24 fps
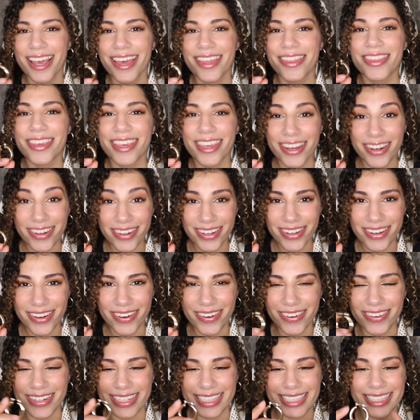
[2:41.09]
The earring
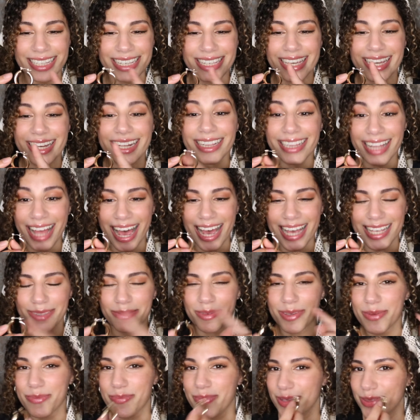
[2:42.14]
hole is like a clasp
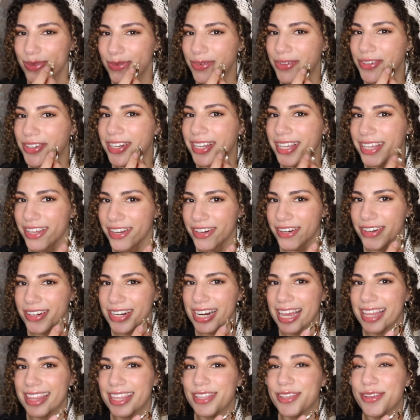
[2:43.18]
that you put through your
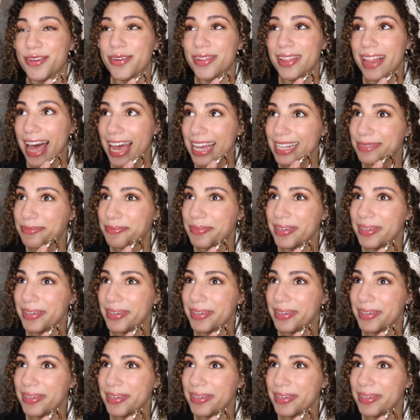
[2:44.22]
ear and then you clasp